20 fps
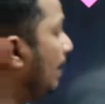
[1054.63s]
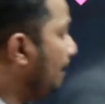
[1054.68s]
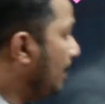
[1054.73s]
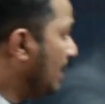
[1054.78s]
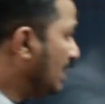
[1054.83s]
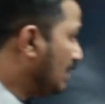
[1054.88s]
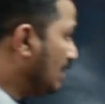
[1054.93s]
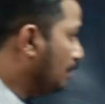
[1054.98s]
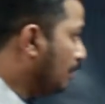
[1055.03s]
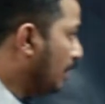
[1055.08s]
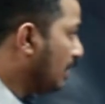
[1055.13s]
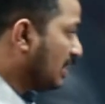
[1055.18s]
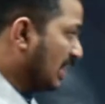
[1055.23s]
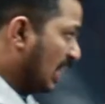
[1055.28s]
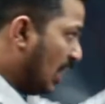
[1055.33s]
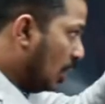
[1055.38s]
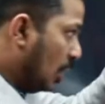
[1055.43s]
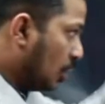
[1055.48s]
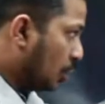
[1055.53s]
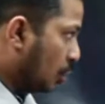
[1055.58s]

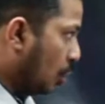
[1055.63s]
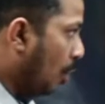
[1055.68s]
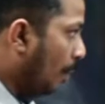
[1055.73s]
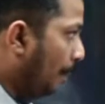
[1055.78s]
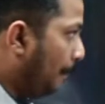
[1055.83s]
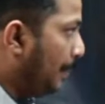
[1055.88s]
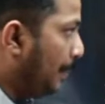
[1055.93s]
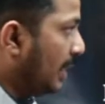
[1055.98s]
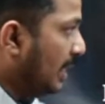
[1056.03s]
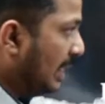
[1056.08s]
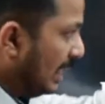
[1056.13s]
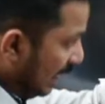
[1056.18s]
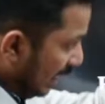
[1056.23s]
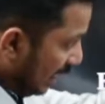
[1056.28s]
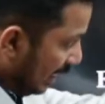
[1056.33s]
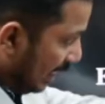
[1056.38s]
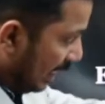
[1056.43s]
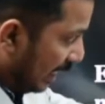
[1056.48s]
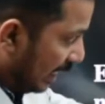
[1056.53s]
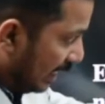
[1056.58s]
bismuth, copper,
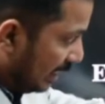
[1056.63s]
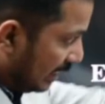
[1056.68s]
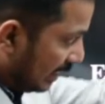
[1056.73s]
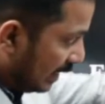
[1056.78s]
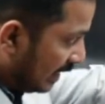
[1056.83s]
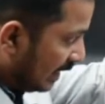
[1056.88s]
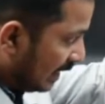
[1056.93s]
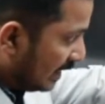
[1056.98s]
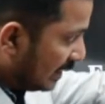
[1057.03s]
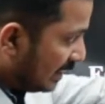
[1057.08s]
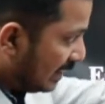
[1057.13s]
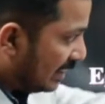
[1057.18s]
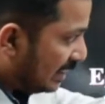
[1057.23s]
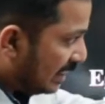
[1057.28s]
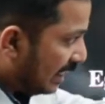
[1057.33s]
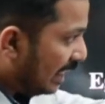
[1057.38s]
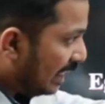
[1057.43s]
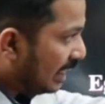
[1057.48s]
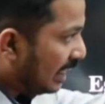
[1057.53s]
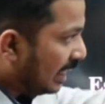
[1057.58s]
lead,
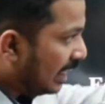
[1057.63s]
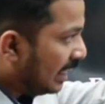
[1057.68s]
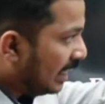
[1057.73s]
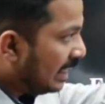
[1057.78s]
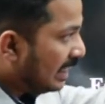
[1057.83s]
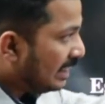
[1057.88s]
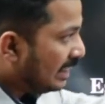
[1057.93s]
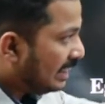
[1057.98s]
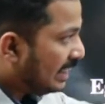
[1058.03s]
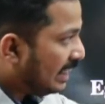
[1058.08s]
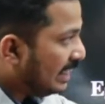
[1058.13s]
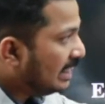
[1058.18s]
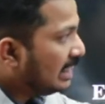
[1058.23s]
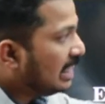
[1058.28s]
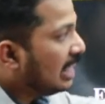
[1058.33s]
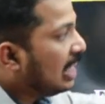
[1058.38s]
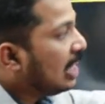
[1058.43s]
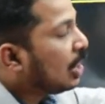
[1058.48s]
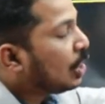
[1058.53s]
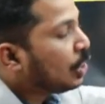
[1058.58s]
zinc,
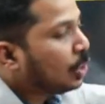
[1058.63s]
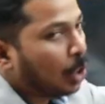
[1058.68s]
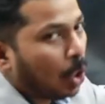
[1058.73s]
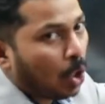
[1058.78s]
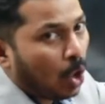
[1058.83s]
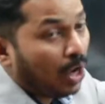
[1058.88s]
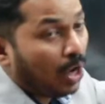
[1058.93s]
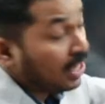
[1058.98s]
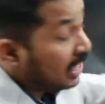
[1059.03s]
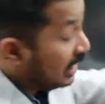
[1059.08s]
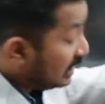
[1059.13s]
tin, gold,